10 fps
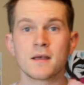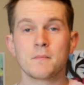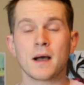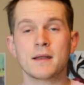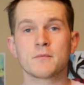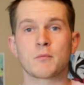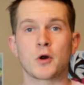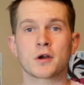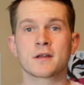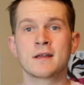my name's
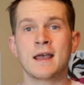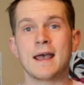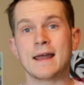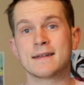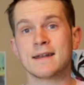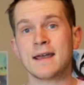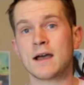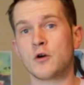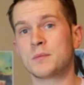Mark, and today I will